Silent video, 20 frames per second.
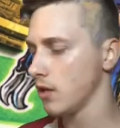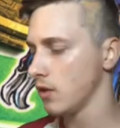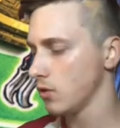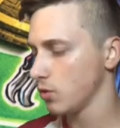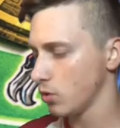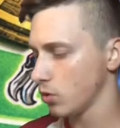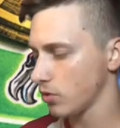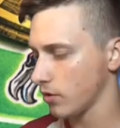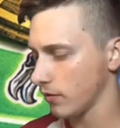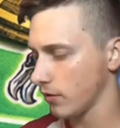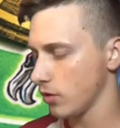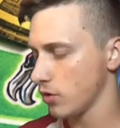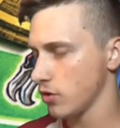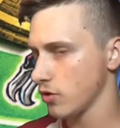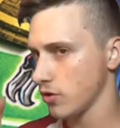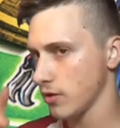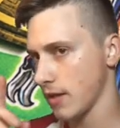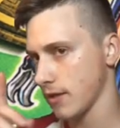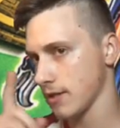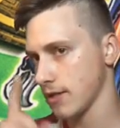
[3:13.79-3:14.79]
Duels Revolution
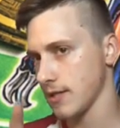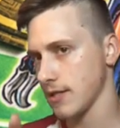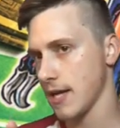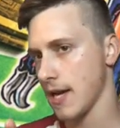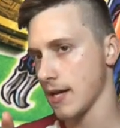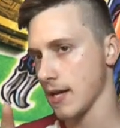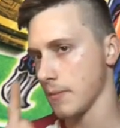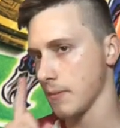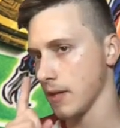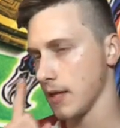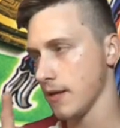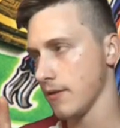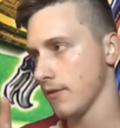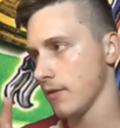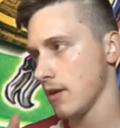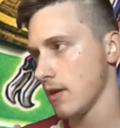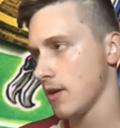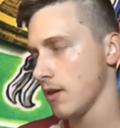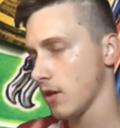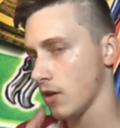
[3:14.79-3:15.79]
2010, I believe.
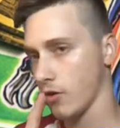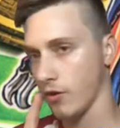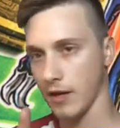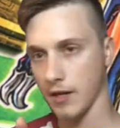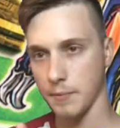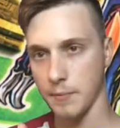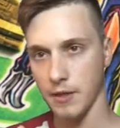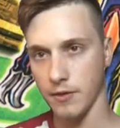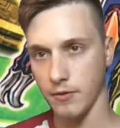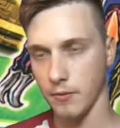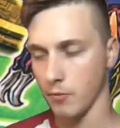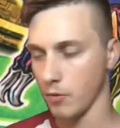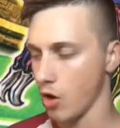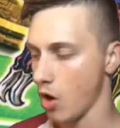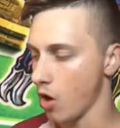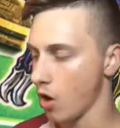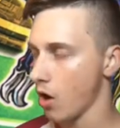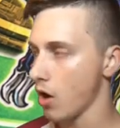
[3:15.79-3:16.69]
Correct me if I'm wrong.